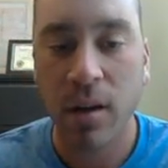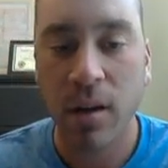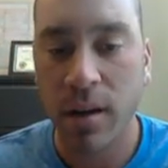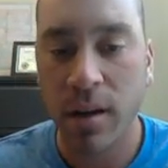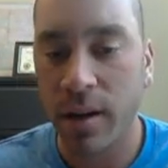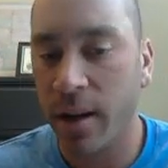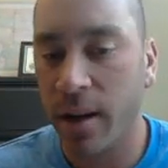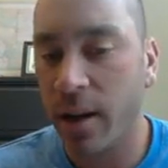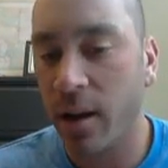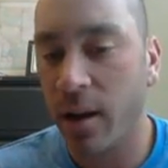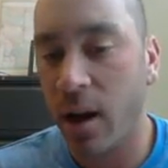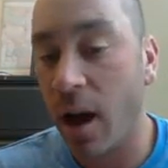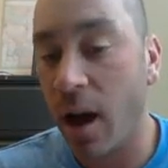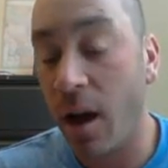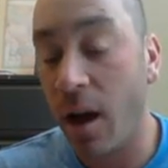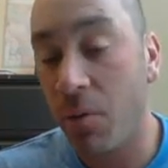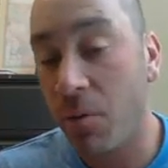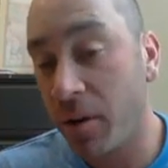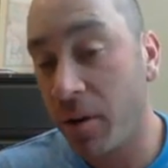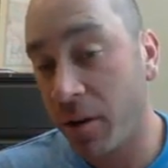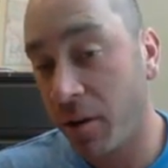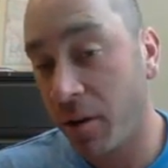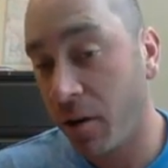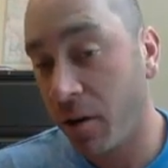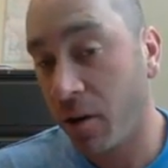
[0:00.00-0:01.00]
And now I
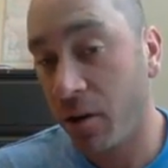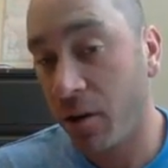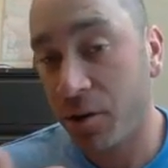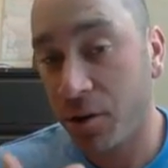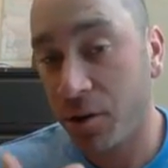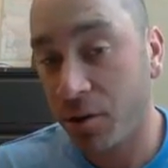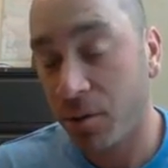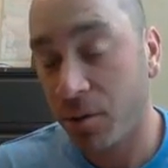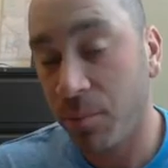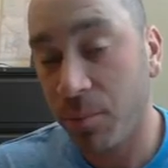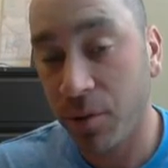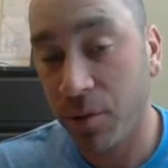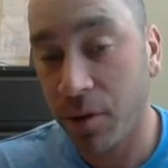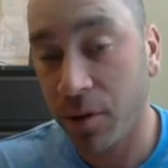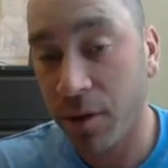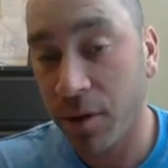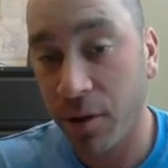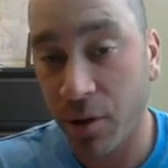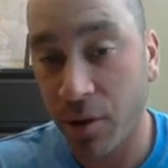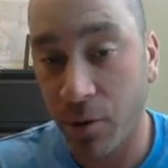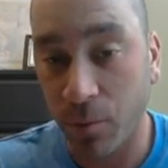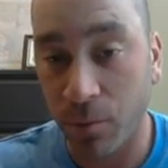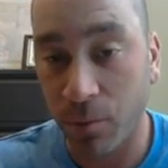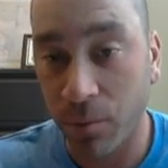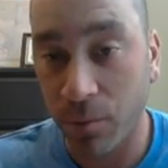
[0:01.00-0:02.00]
would encourage you to put
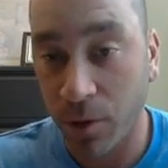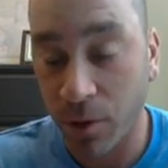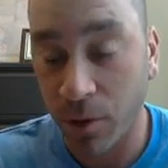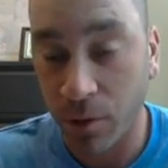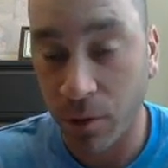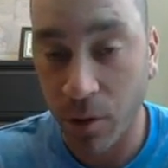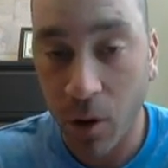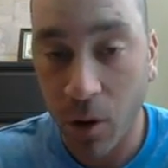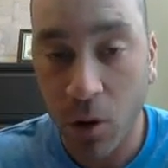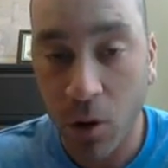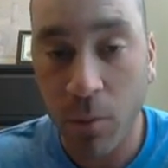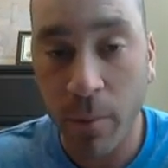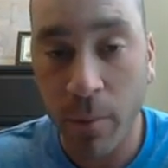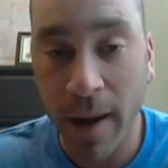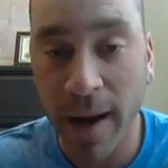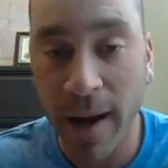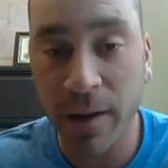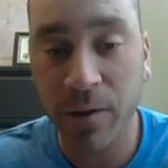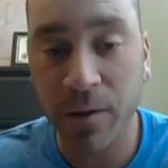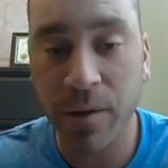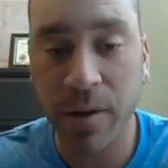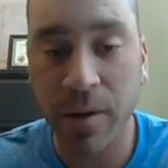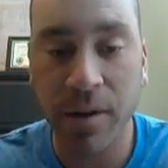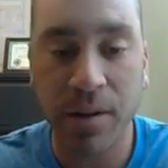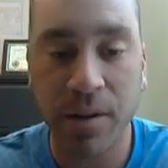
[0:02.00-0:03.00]
your home
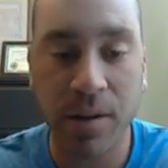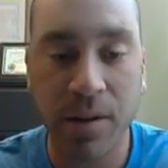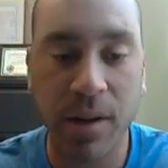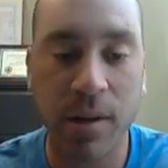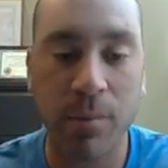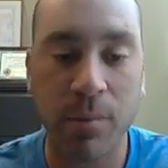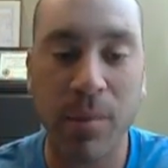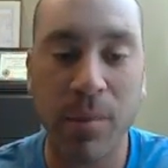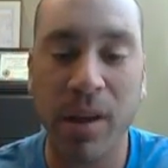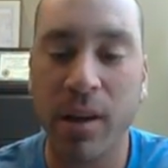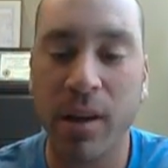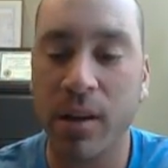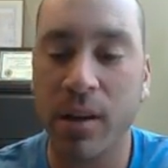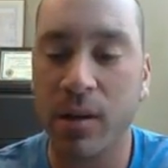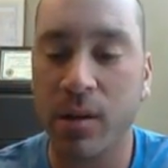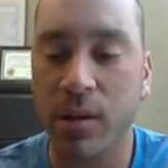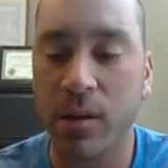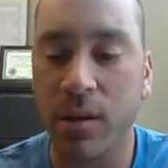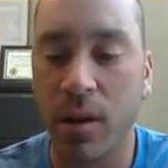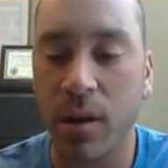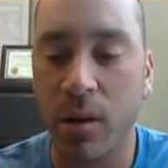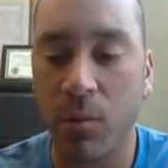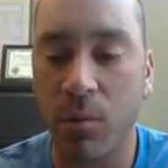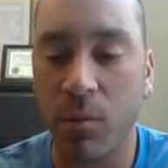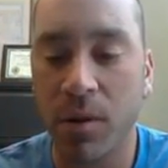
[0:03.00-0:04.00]
address in, because
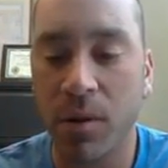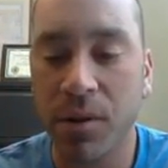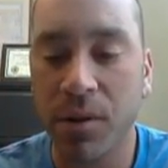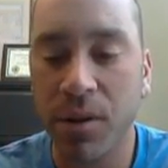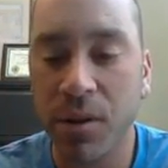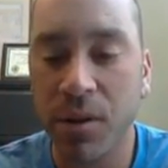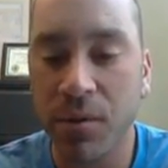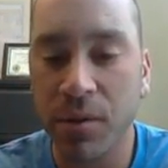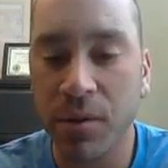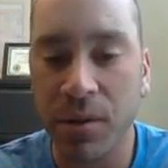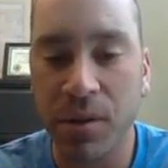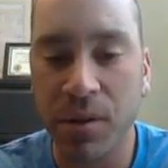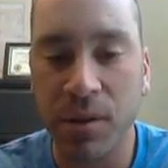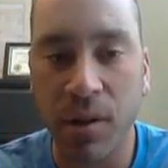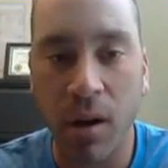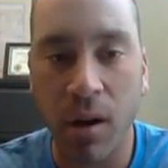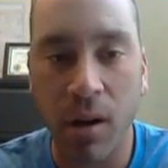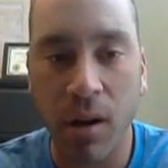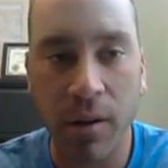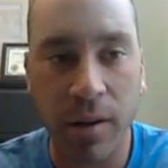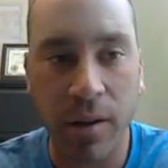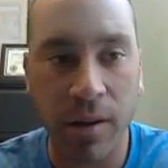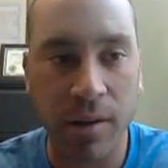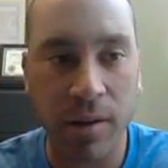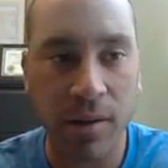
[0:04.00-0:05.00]
once you
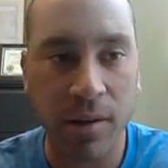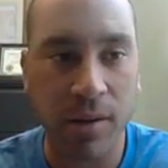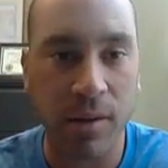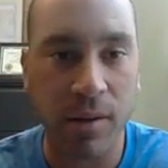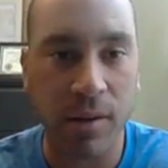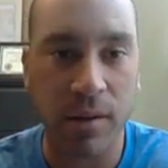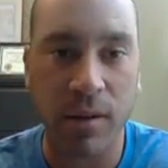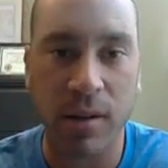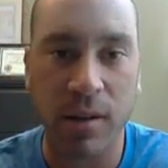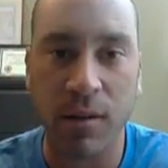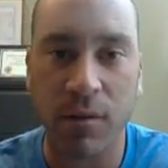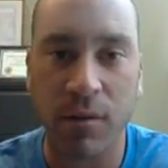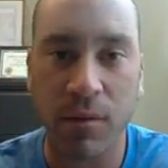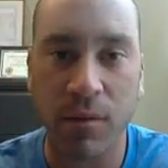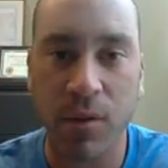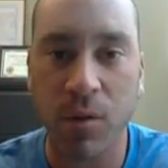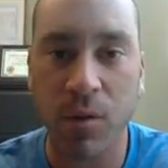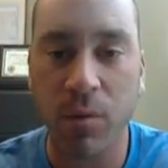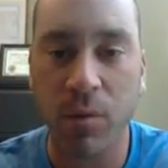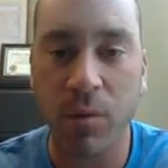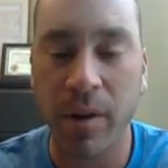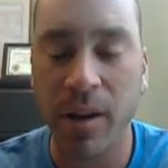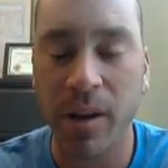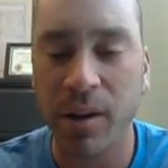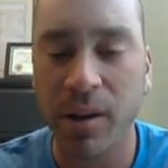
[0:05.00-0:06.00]
install this, and in a few
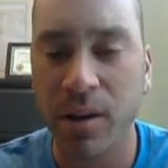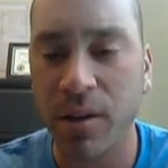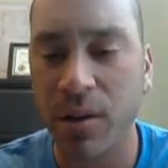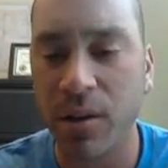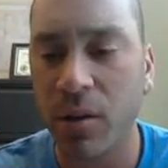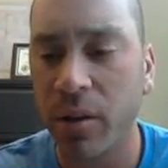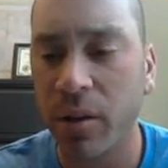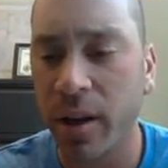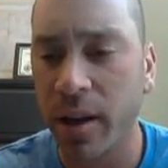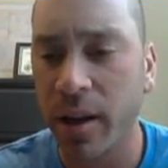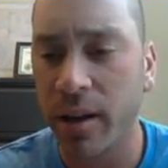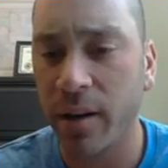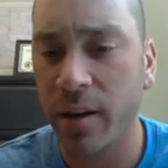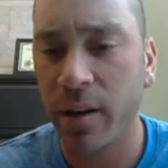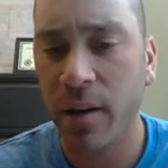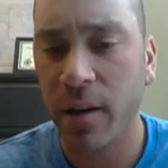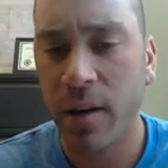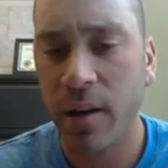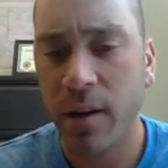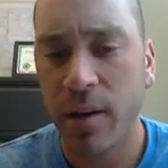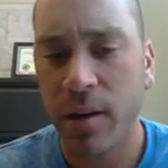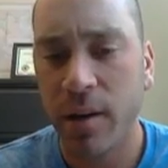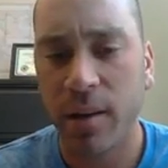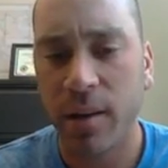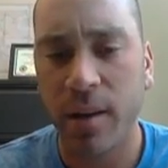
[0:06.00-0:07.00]
weeks you'll get,
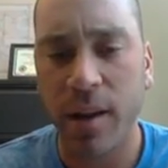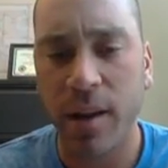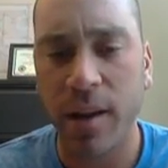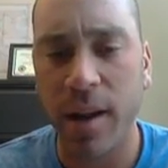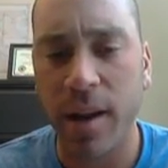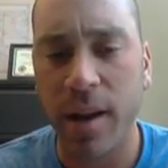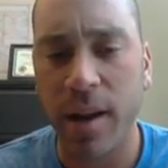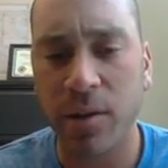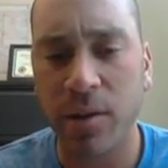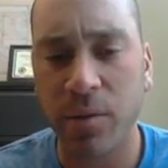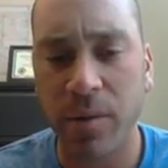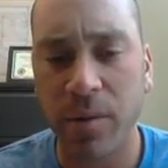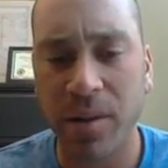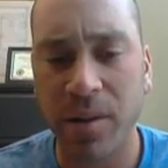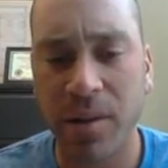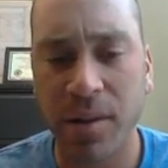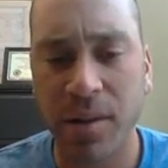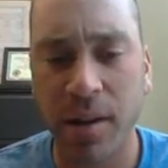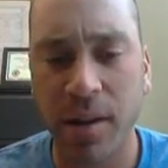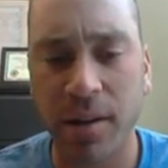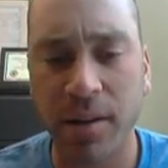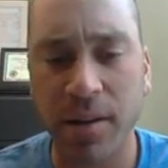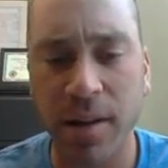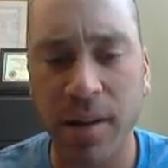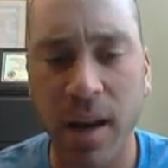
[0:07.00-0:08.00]
Esri
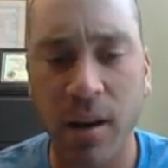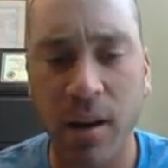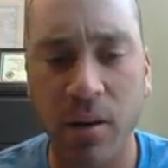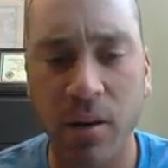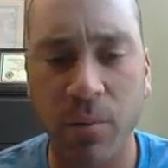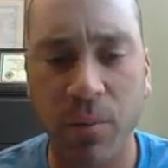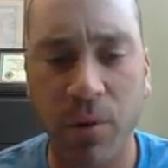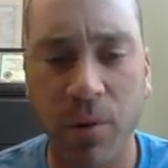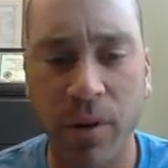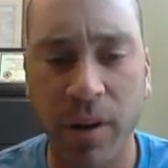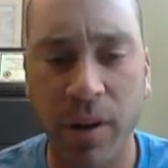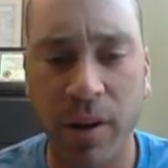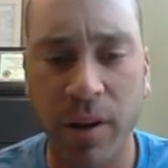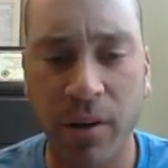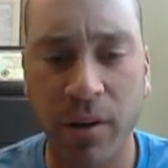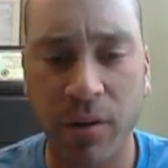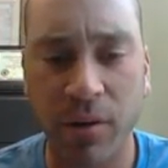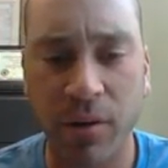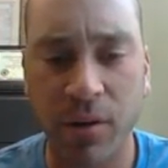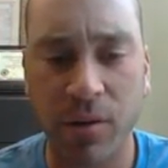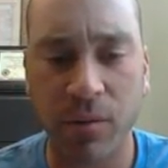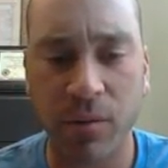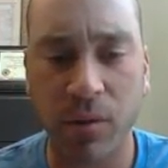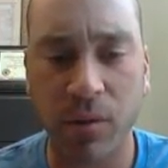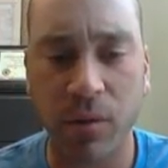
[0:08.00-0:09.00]
sends out a pretty
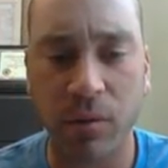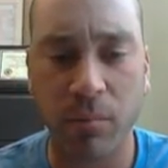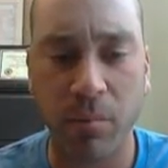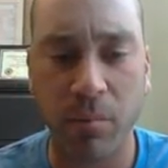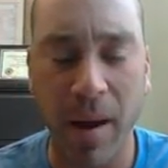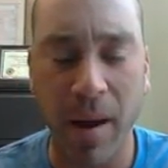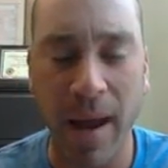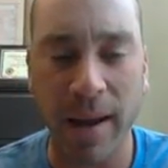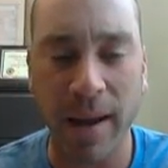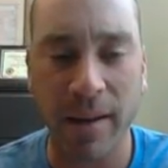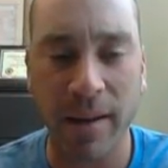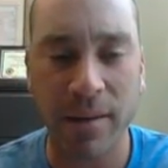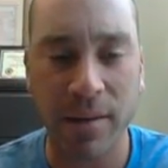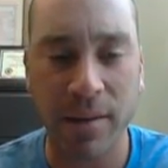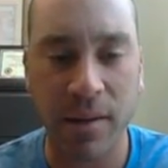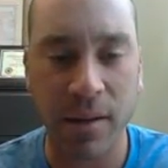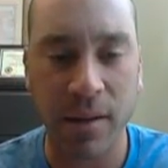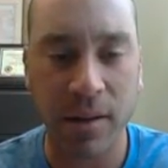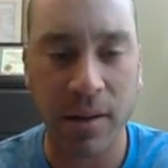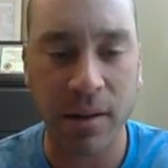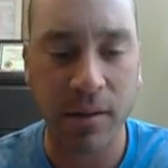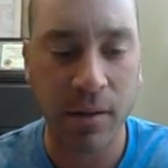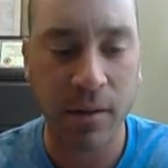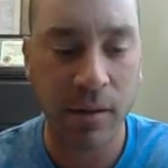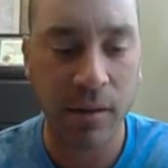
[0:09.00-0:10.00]
useful
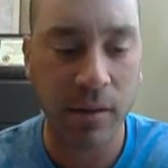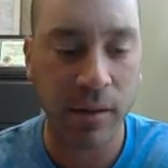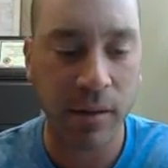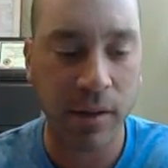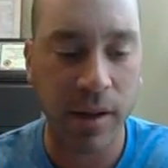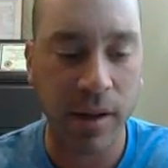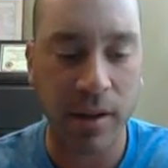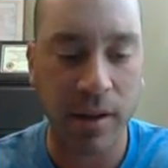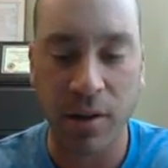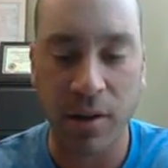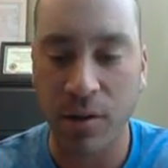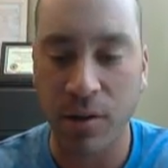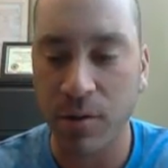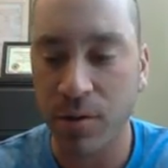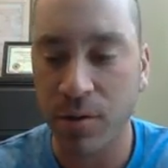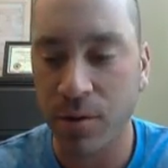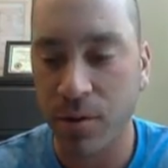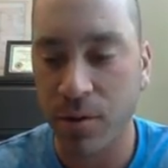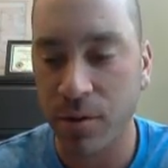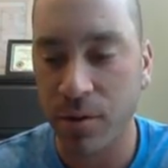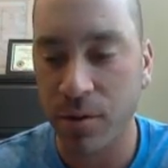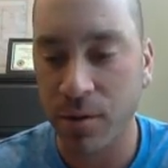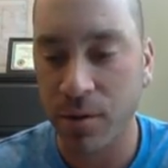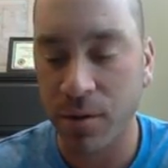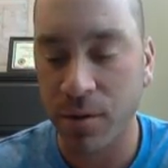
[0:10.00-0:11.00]
magazine and
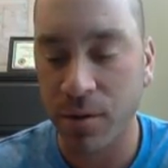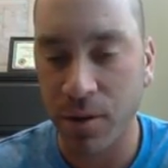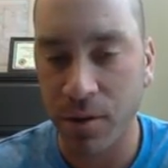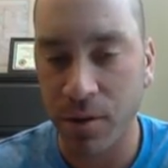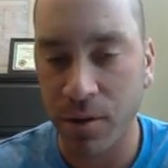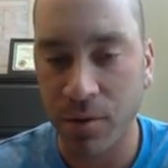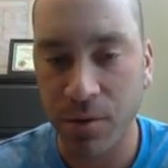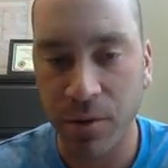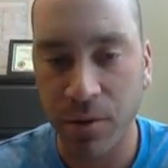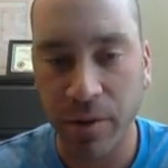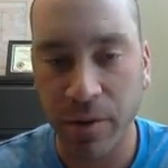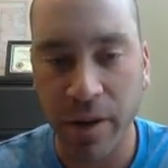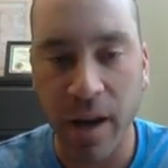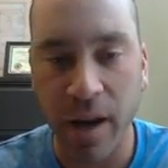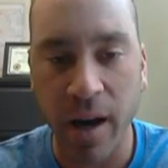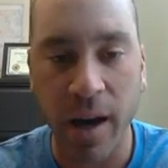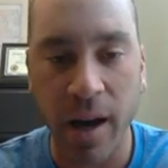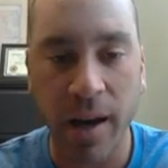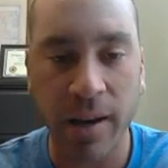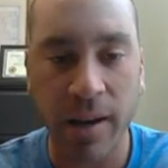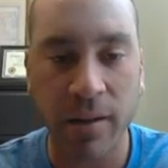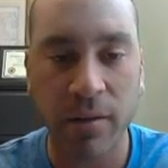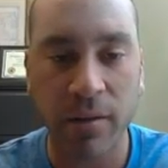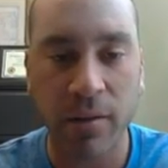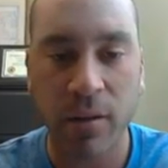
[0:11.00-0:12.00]
user
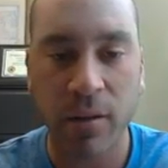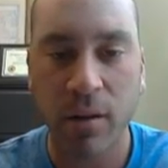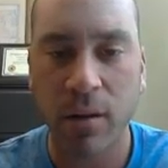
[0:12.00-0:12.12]
guide.